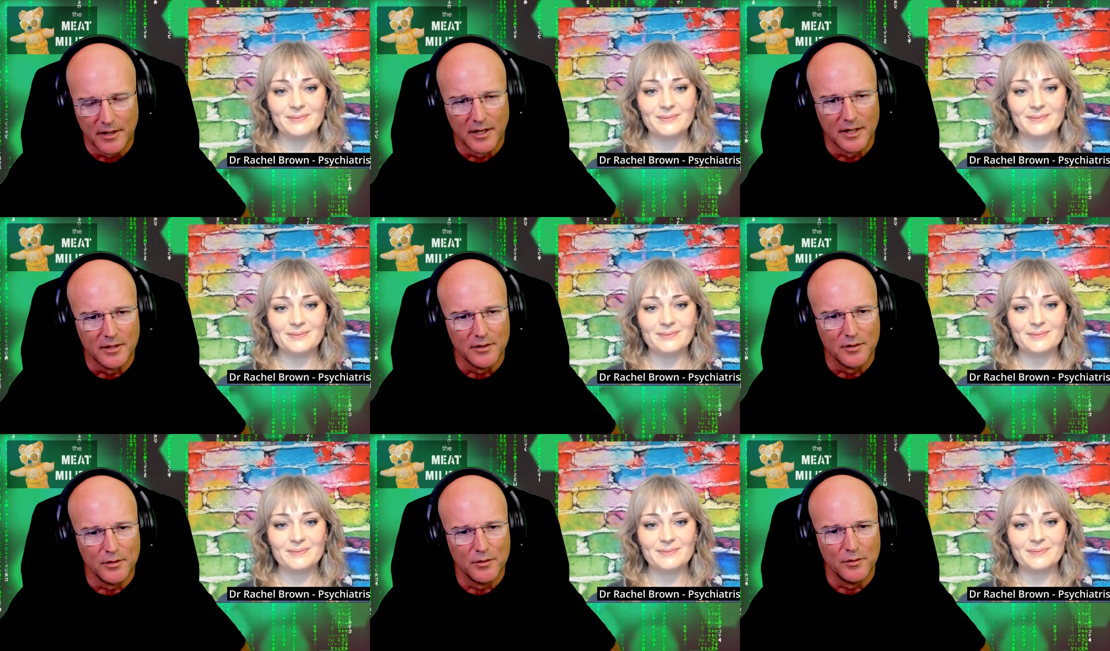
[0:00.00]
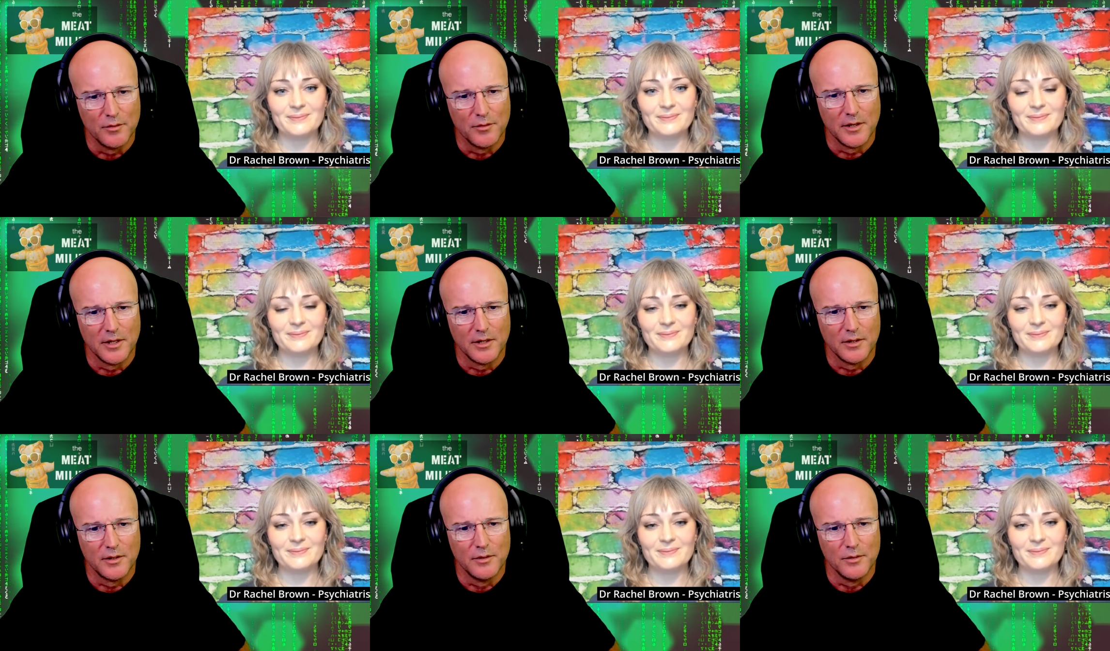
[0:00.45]
Speaker 1: I do
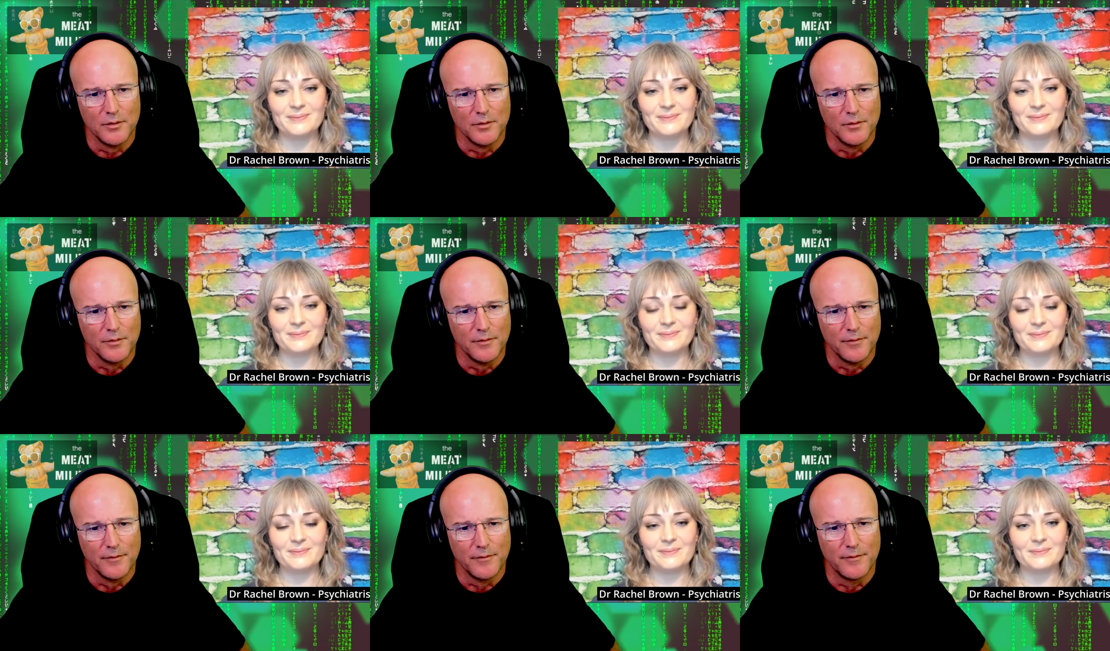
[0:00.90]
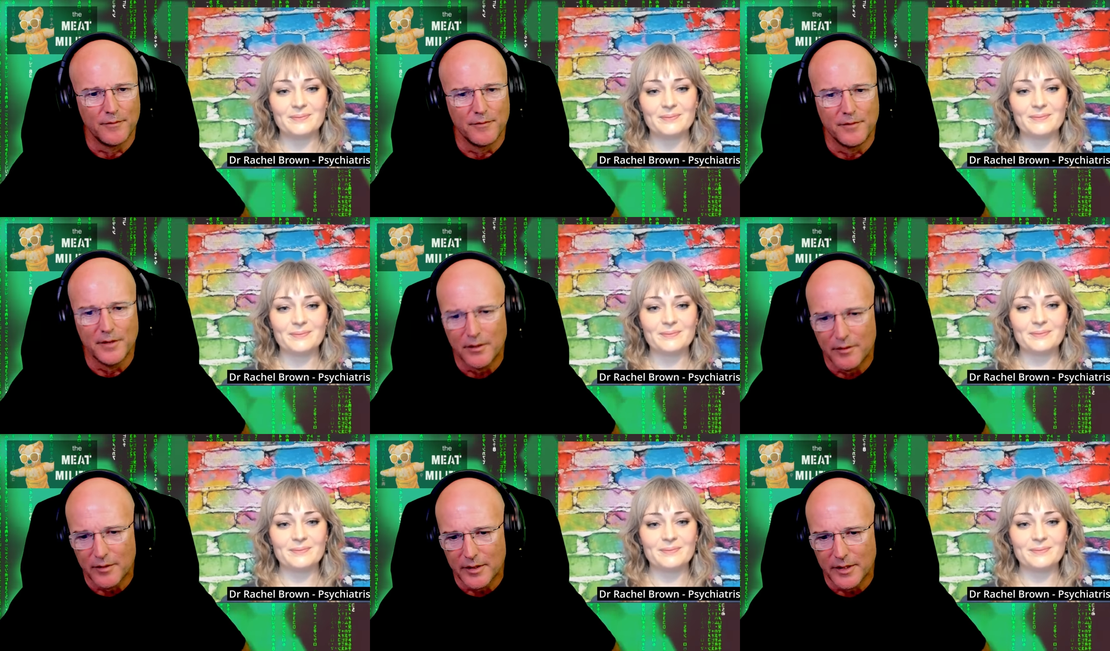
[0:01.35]
thank you
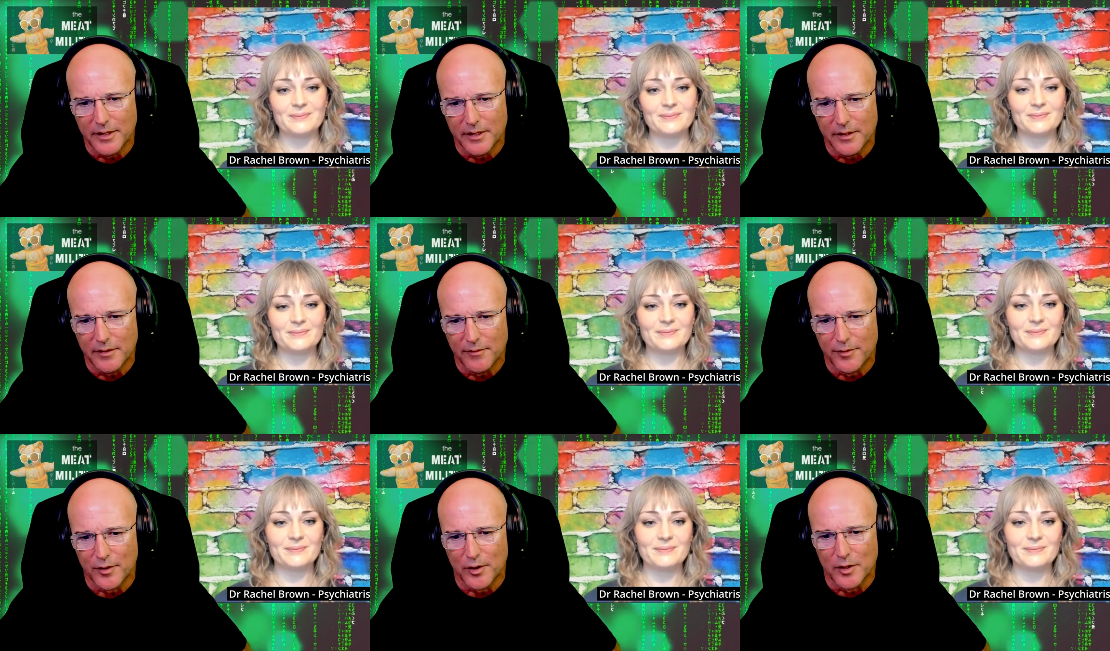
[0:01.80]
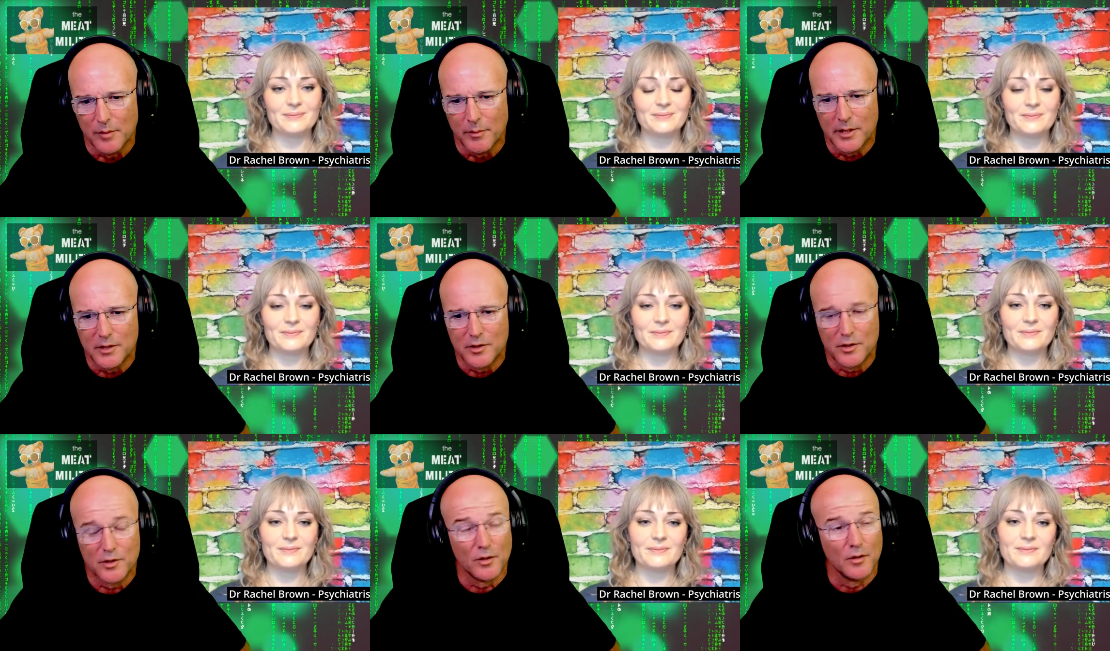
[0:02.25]
very, very
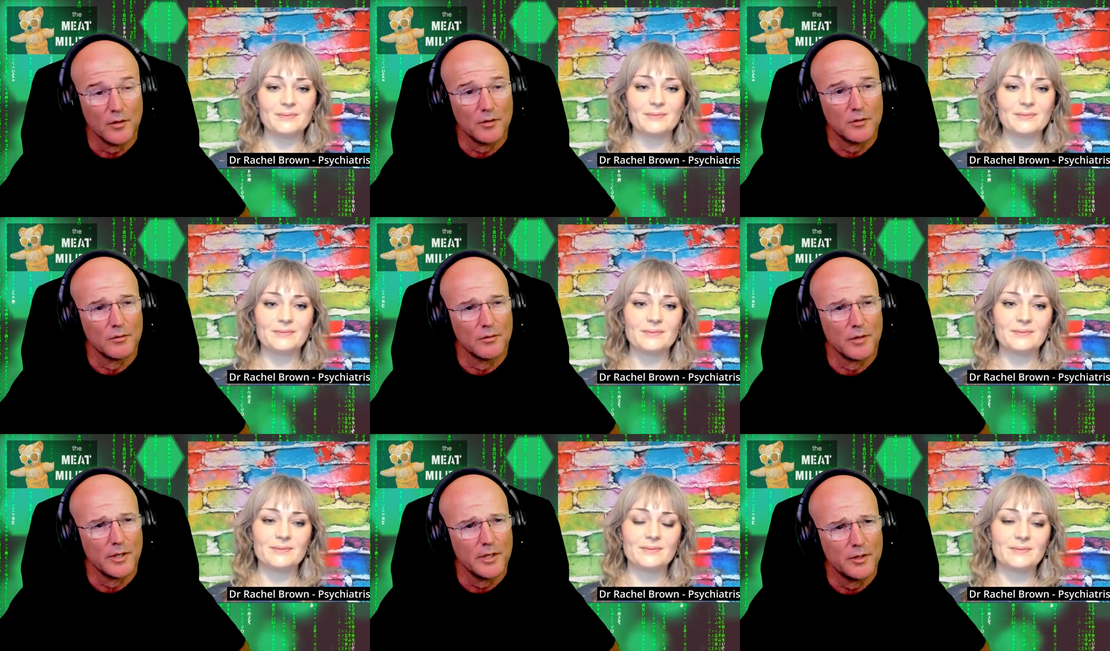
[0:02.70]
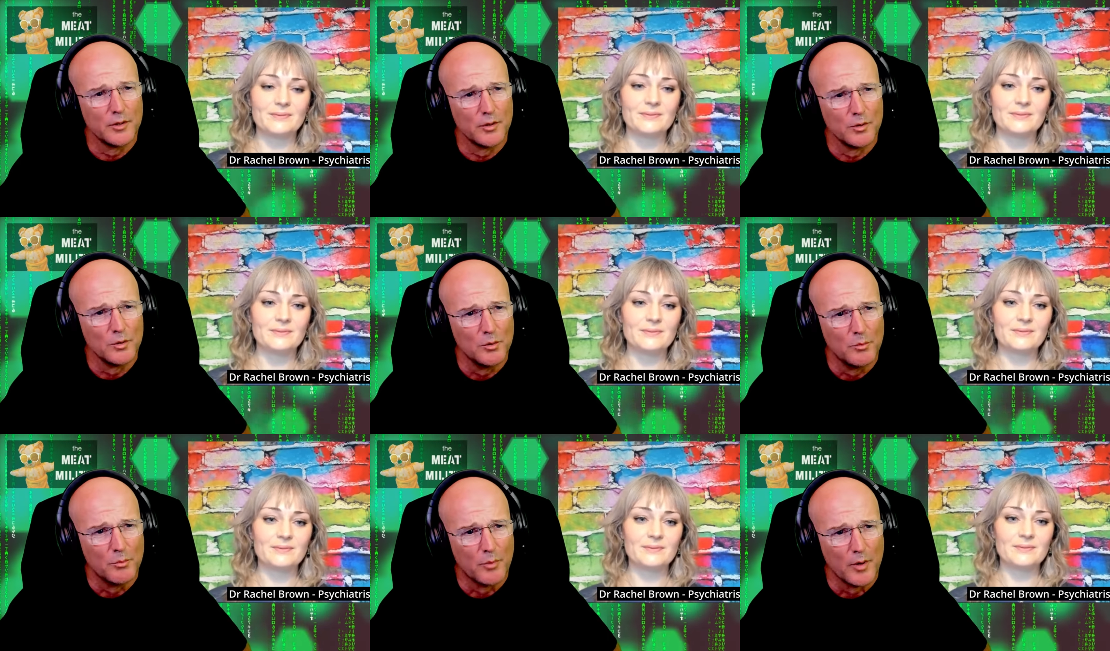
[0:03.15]
much, Dr.
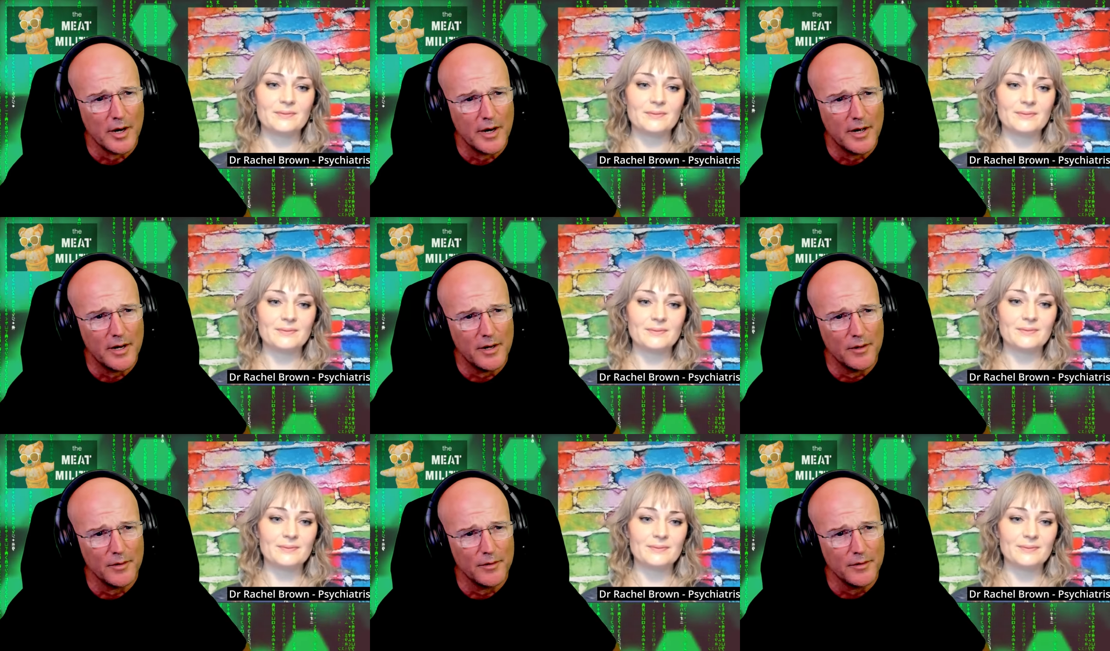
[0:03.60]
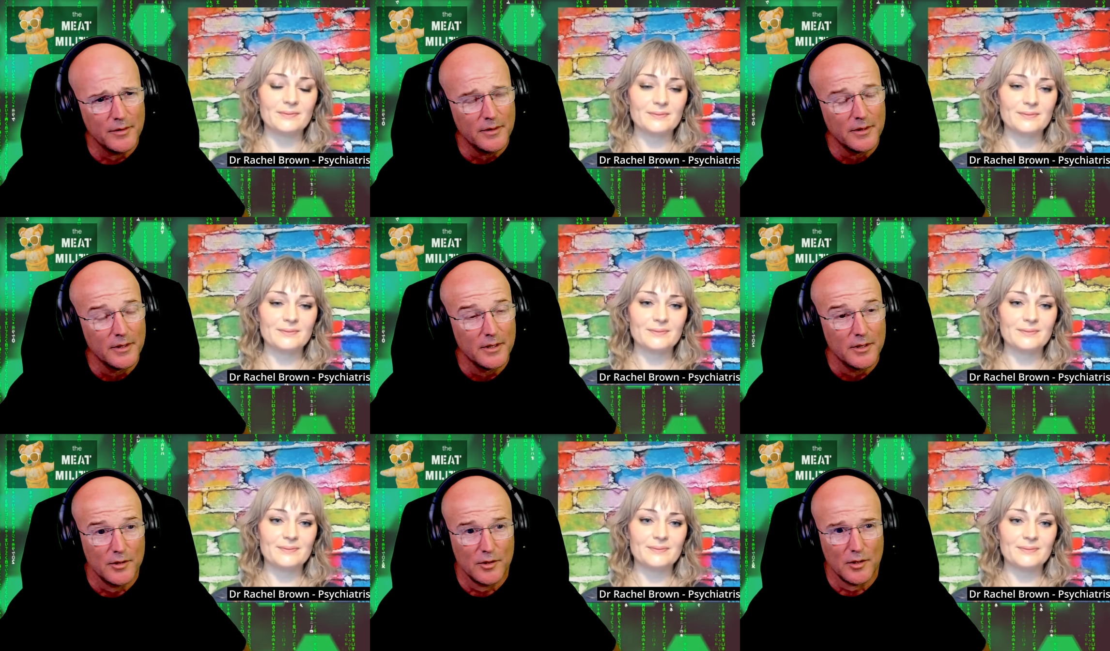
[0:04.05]
Rachel Brown,
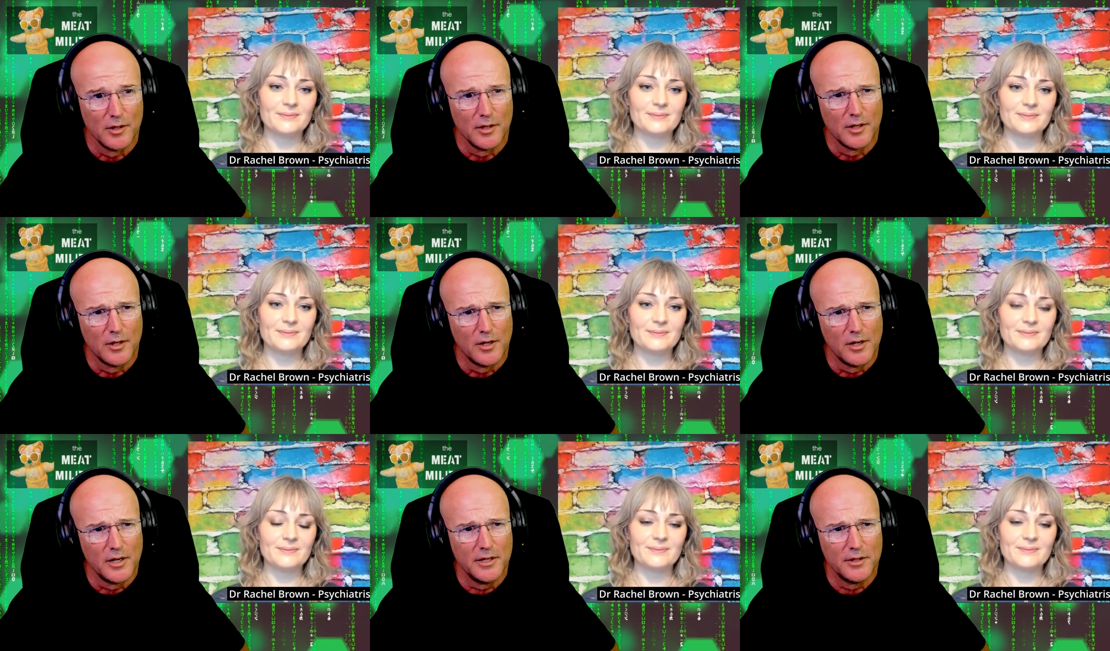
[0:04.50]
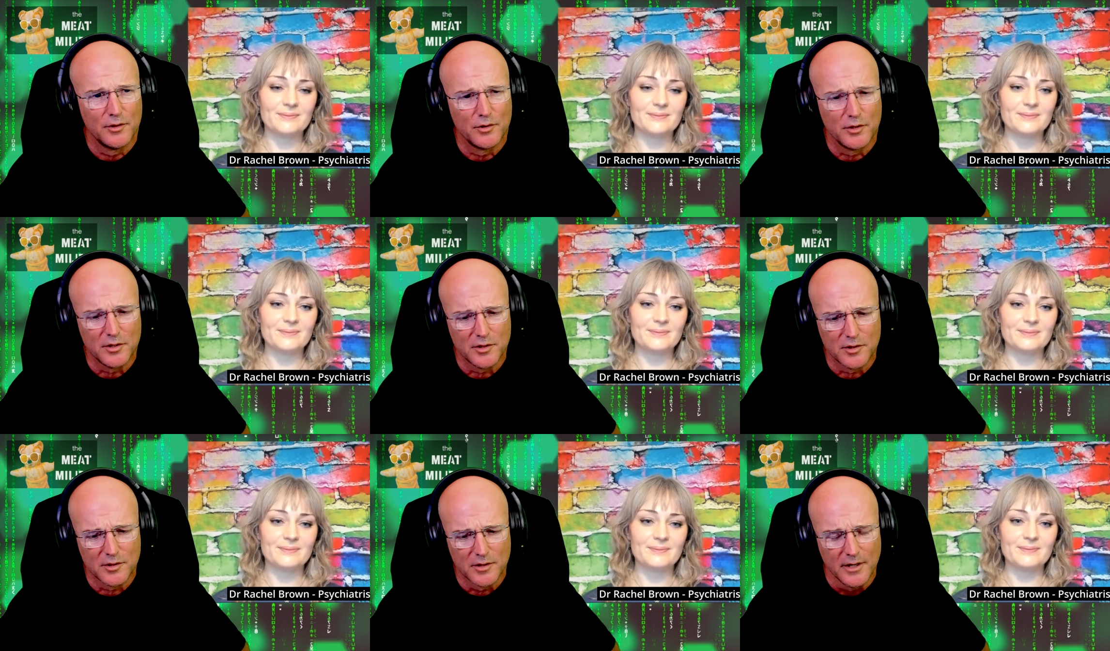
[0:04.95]

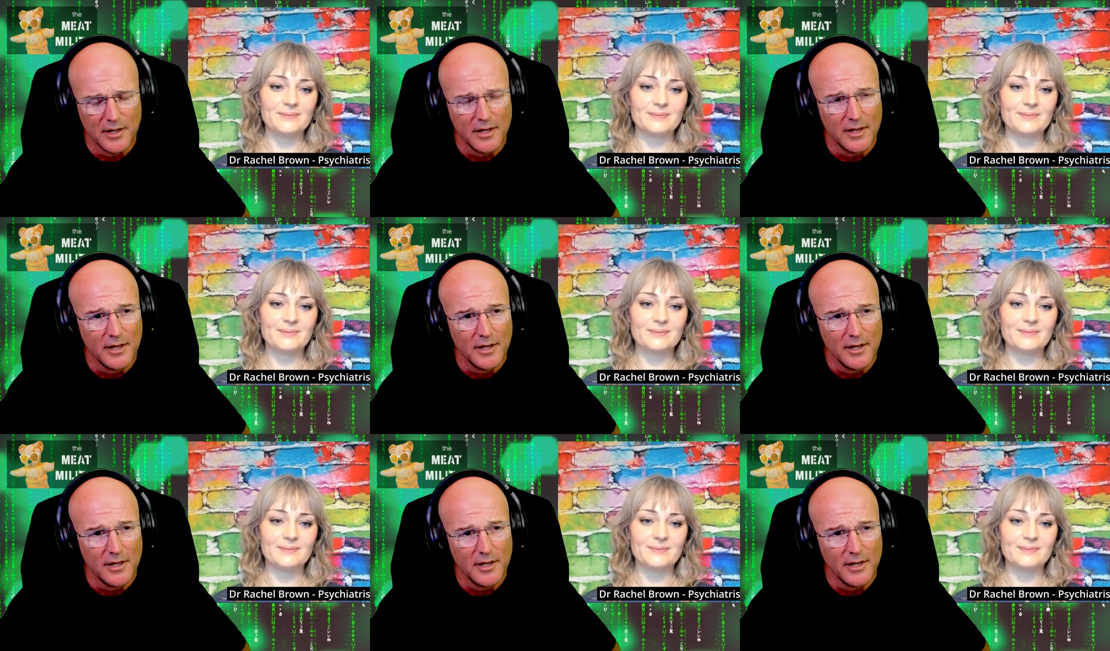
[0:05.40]
psychiatrist.